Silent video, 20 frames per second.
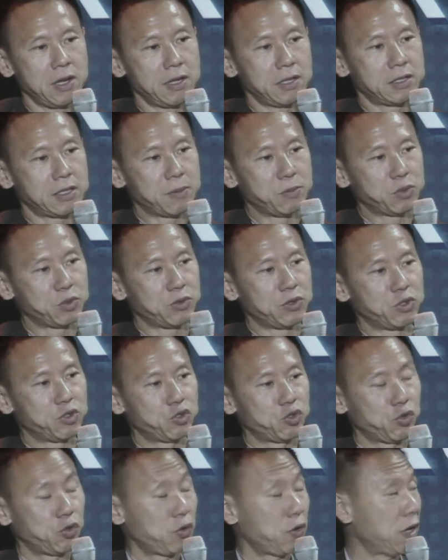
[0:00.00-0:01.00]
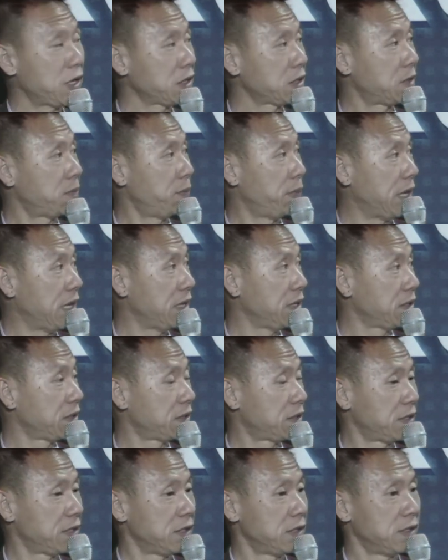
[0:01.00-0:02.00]
some sort of
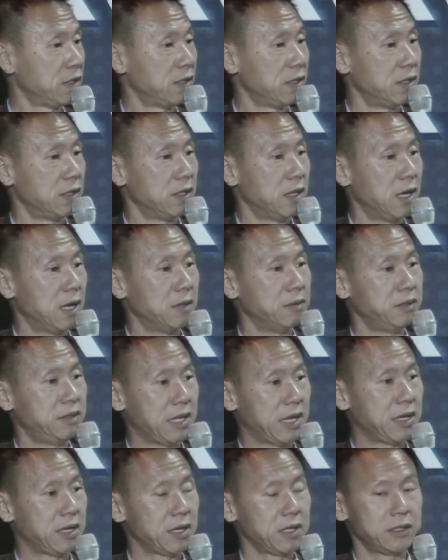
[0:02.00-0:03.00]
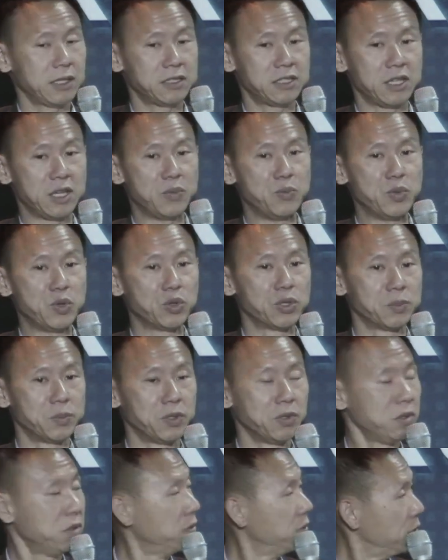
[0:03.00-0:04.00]
trust-based data that's
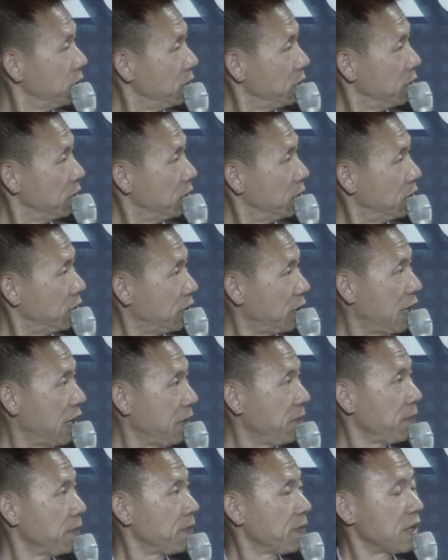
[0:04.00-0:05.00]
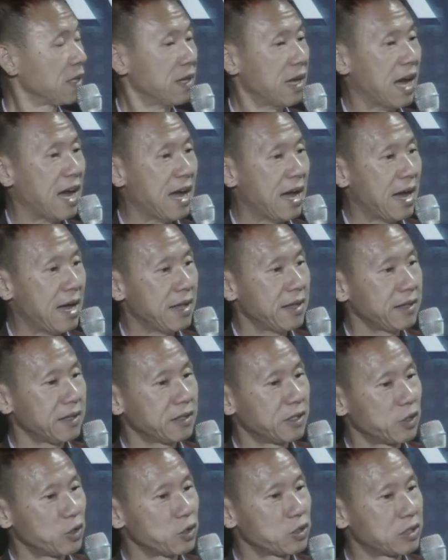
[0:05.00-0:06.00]
immutable, okay? I
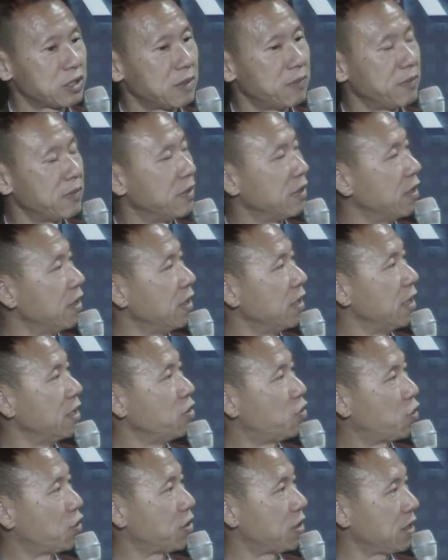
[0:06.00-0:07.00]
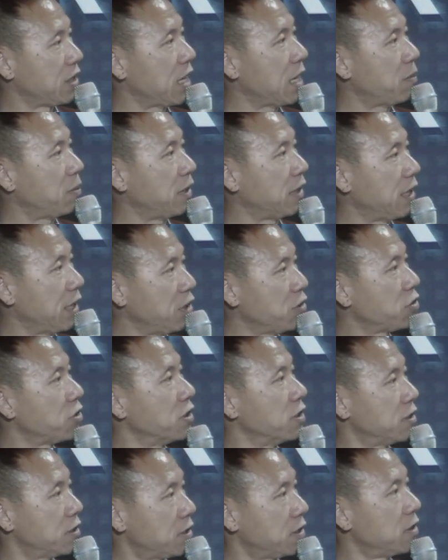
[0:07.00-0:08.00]
think there is some interesting
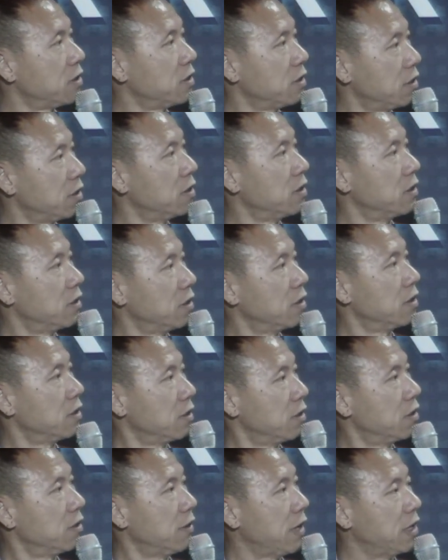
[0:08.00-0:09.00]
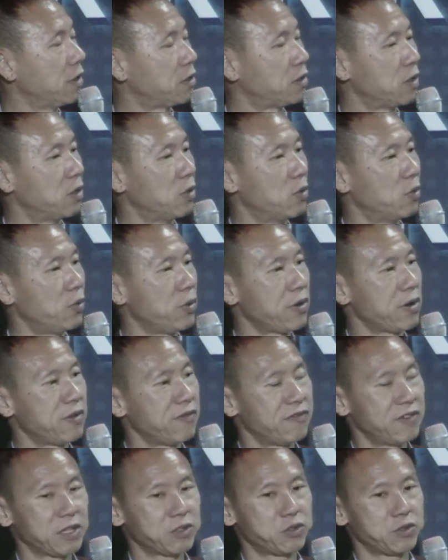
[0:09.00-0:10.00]
applications, right? So we're an
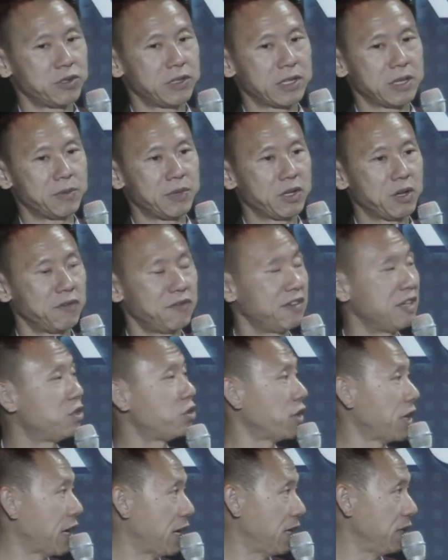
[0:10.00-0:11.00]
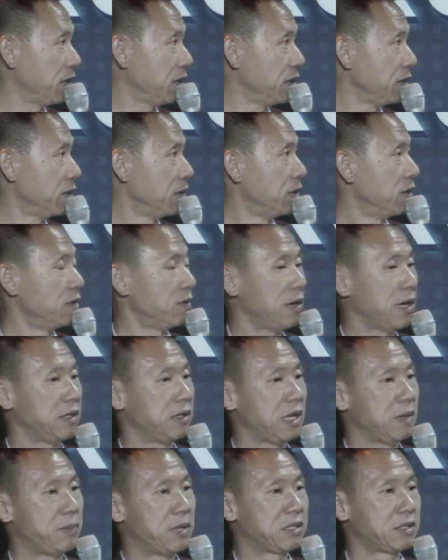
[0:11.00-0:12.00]
investor in a company called VChain, right?
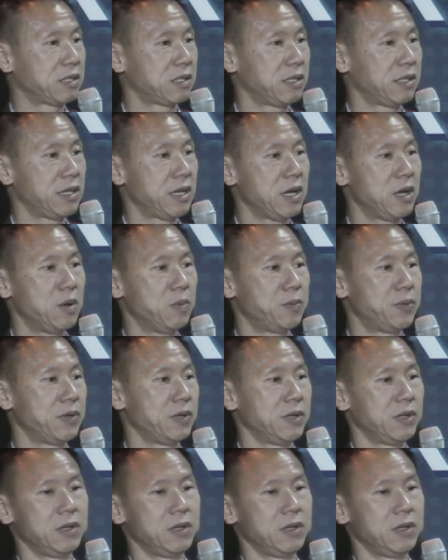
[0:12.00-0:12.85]
They basically help,